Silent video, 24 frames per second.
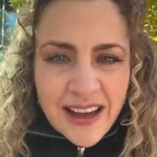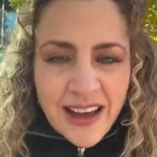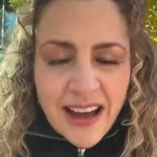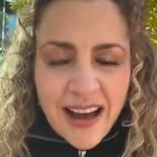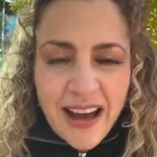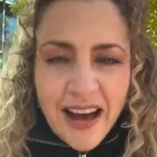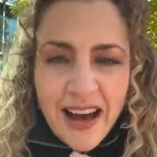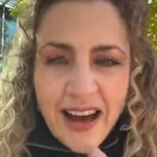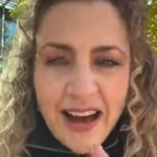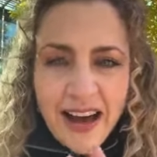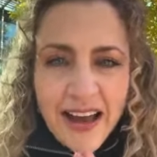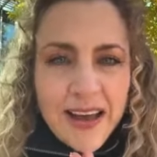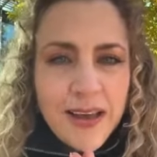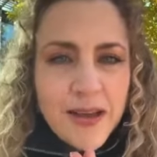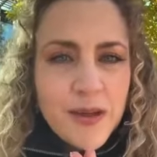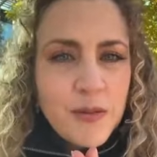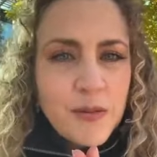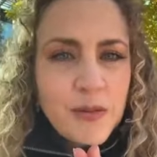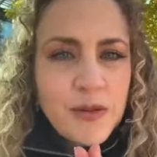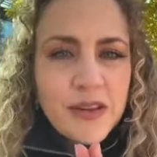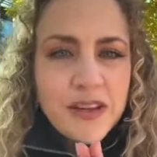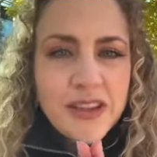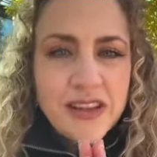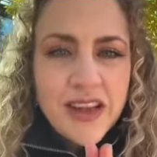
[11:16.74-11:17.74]
I
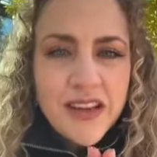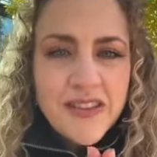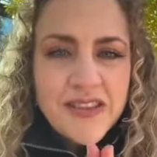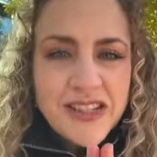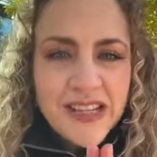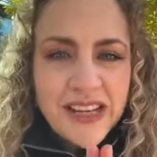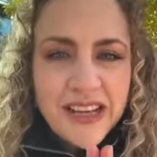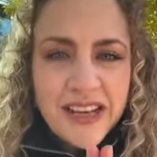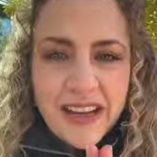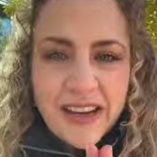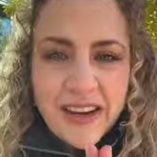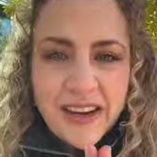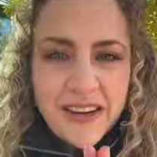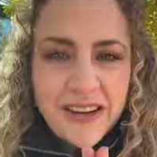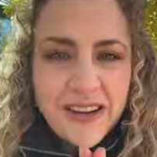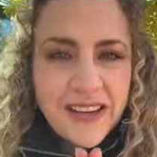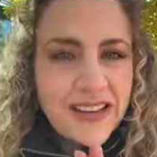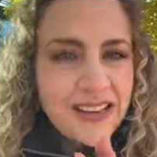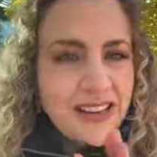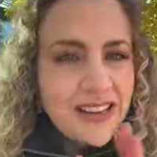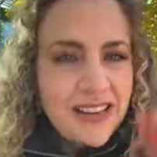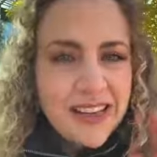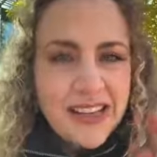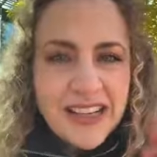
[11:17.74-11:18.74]
would love to hear,
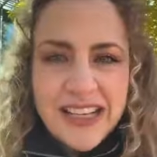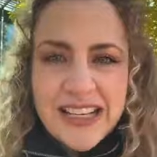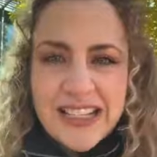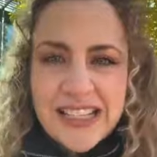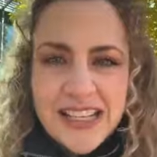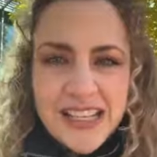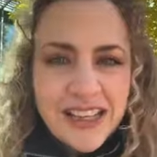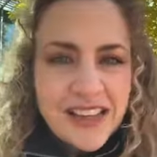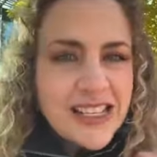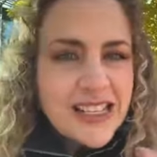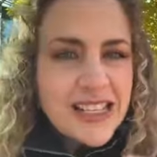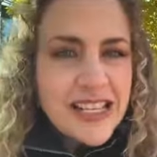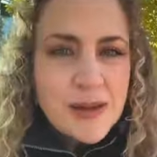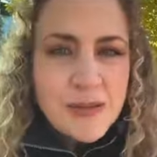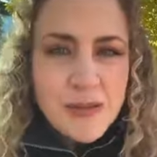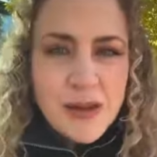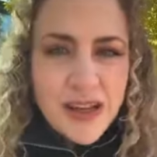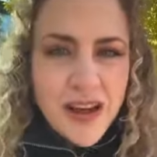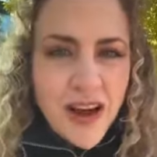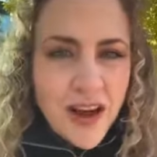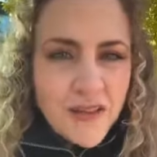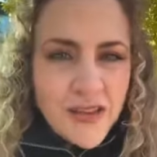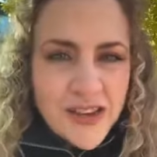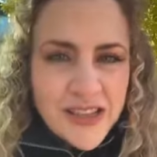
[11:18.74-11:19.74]
let's keep the
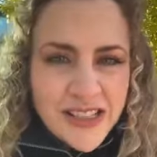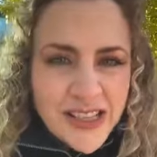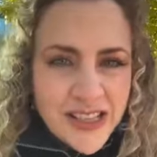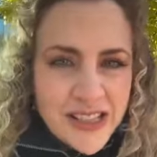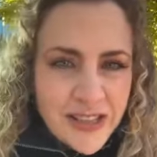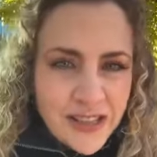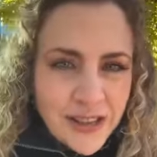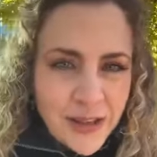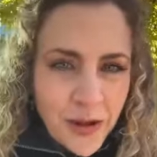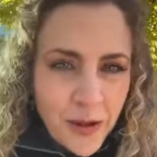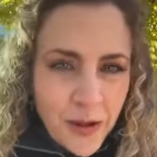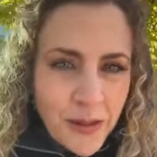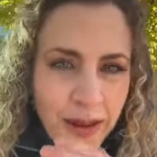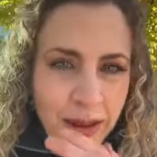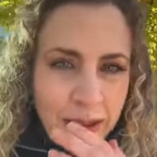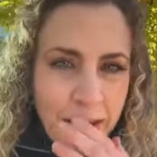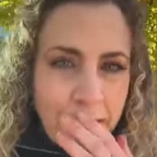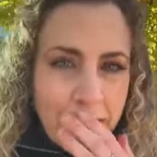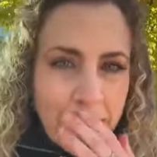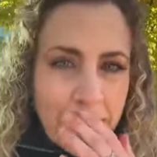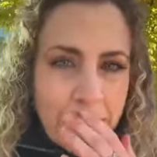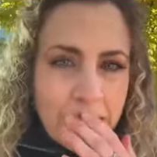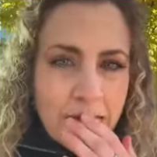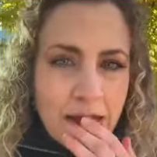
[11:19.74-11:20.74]
conversation going.
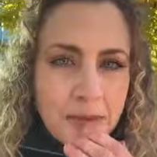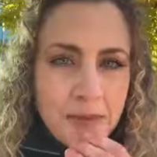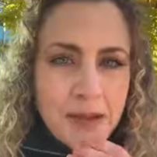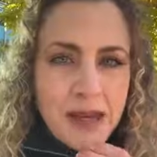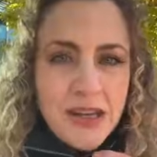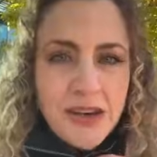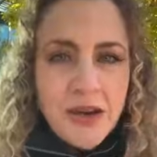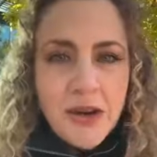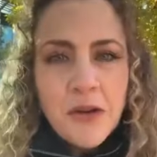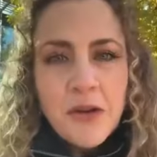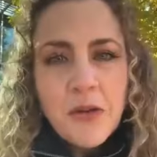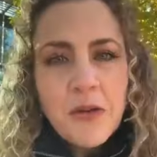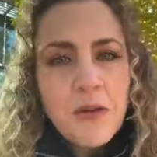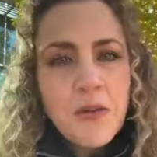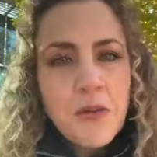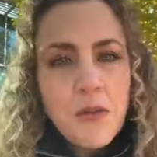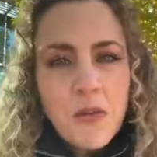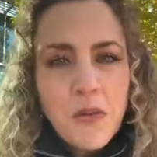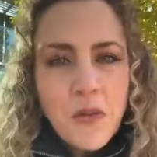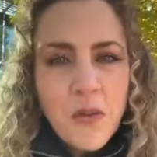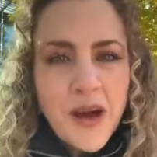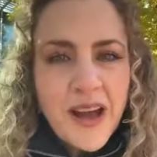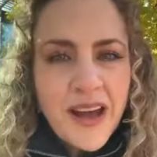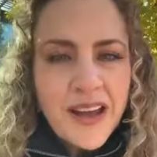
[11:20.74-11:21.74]
Let me know
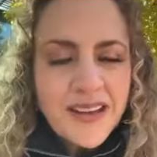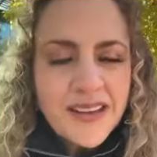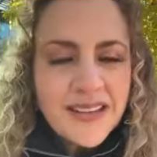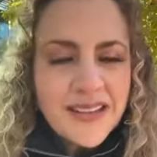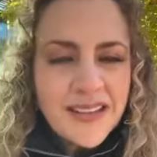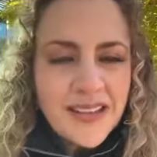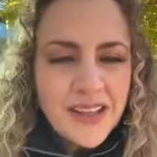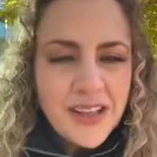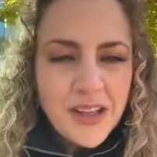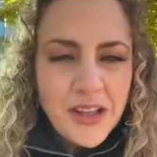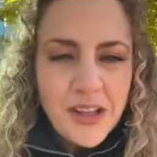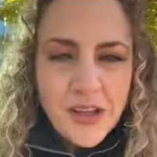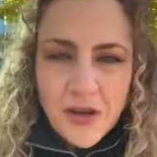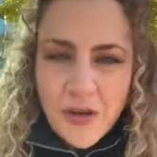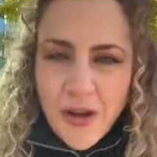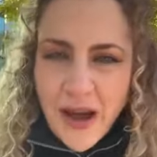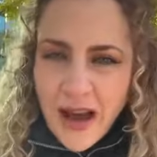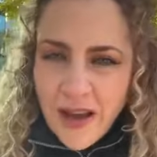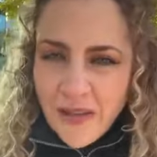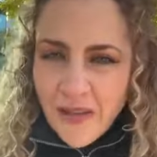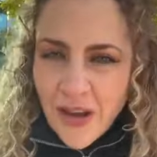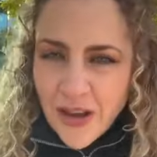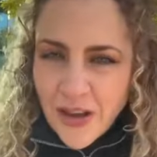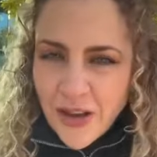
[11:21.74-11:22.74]
what you
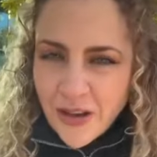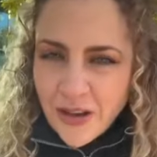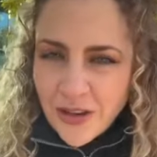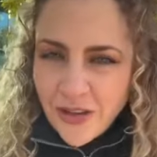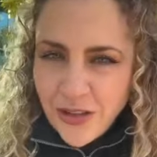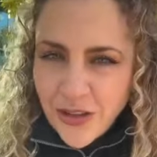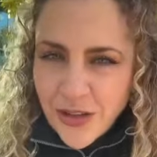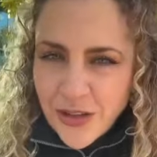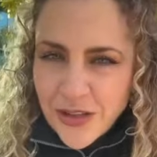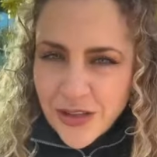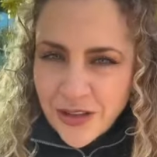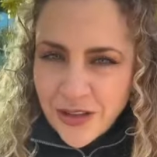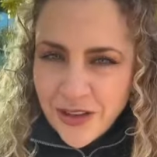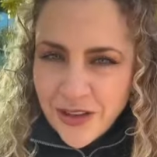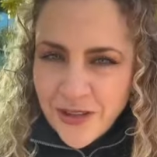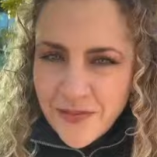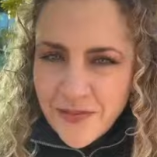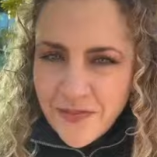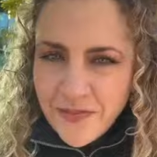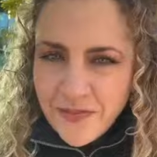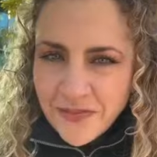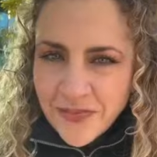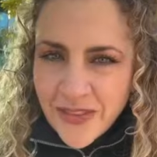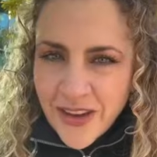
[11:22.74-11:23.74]
have on your diffuser
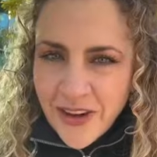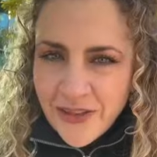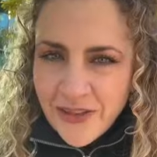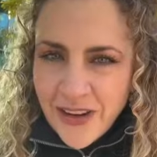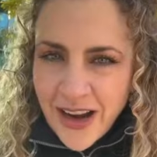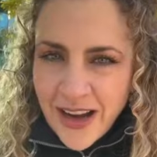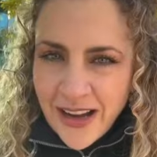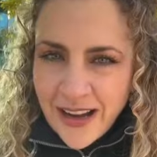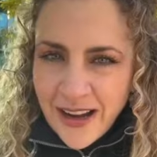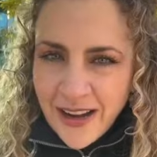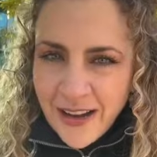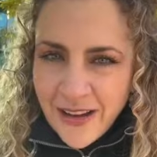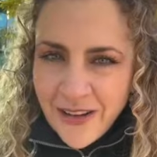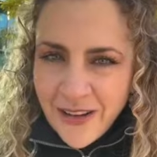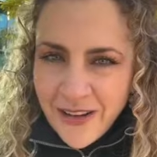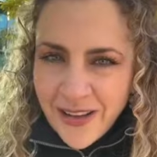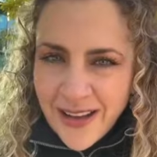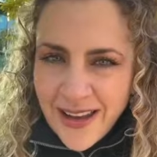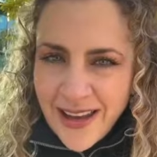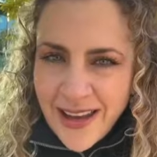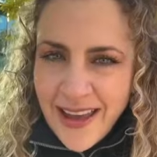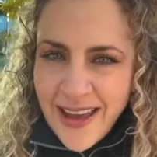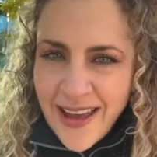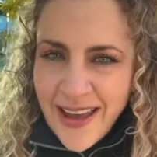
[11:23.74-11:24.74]
right now
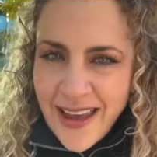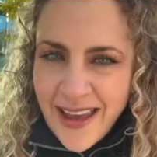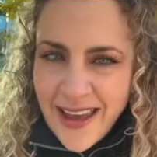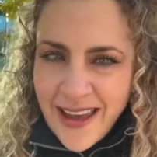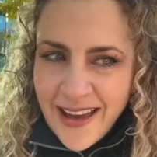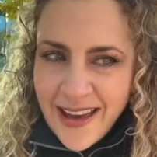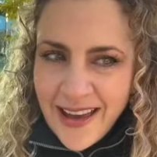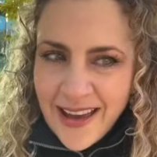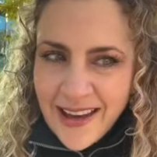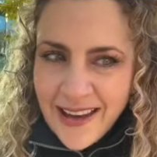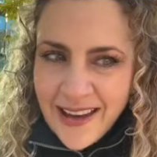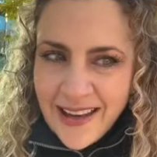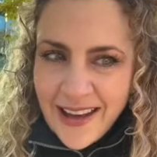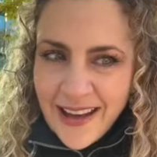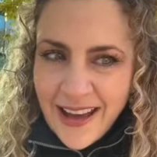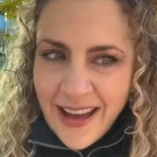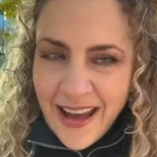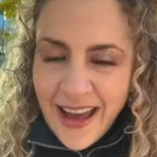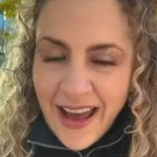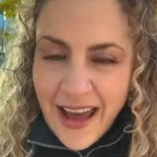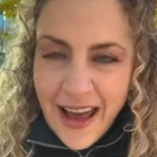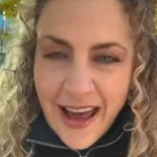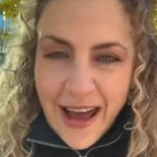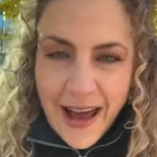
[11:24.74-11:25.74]
and
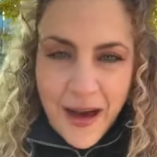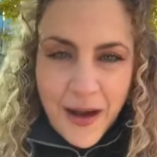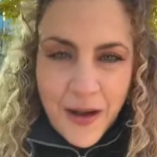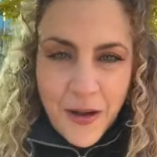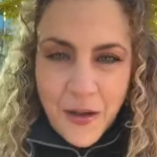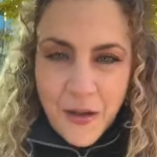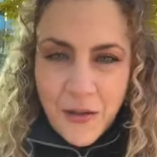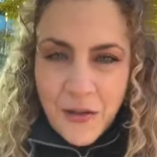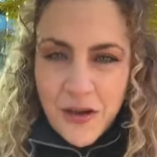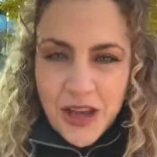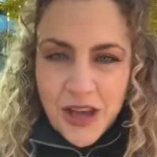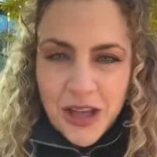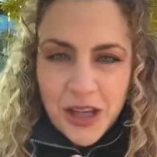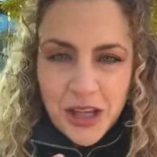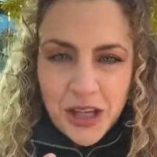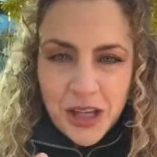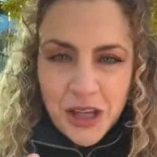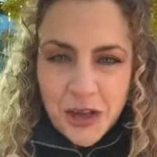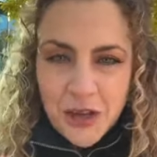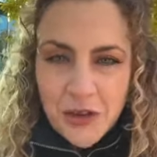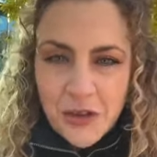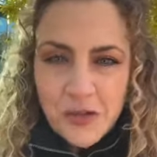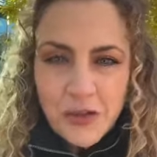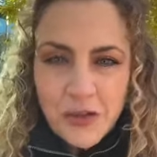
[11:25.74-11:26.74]
how
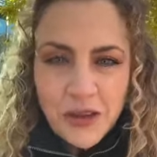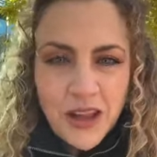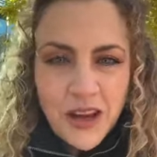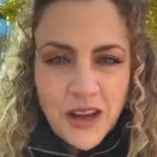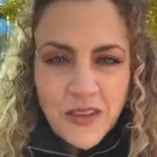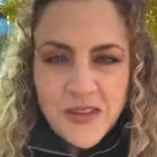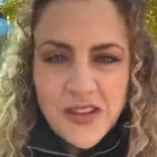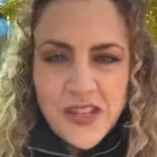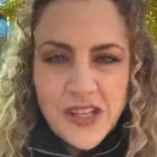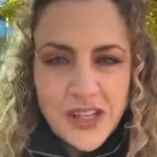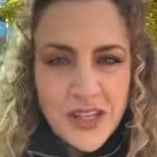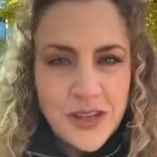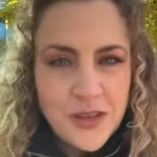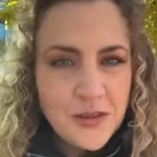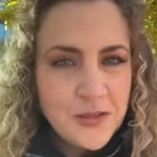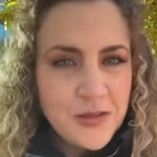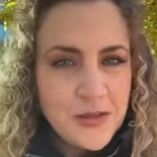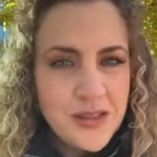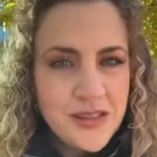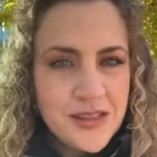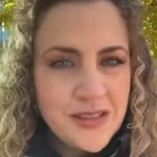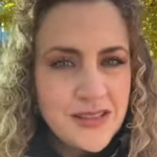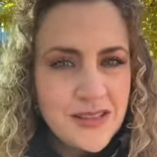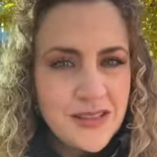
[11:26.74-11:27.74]
you love to
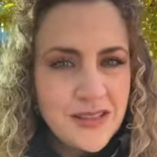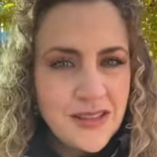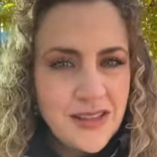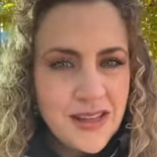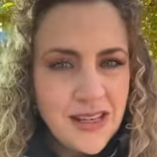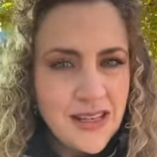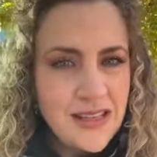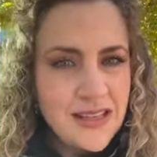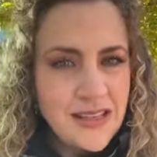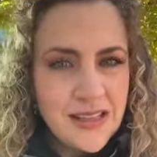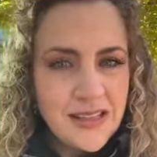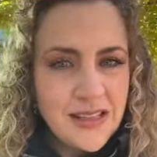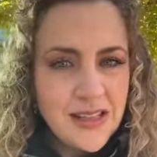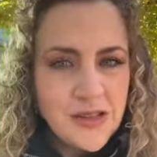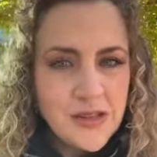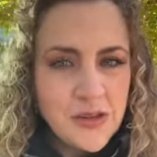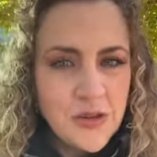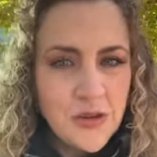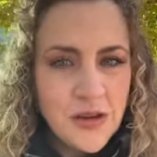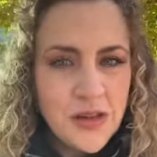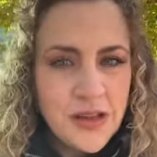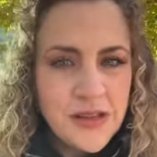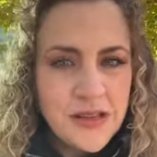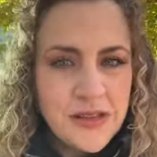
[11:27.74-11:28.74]
use these essential
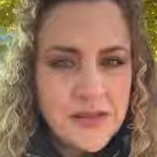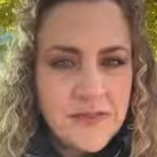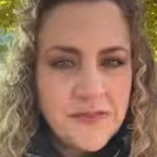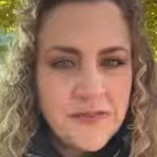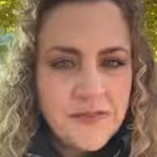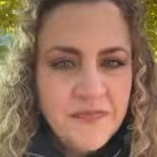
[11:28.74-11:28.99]
oils.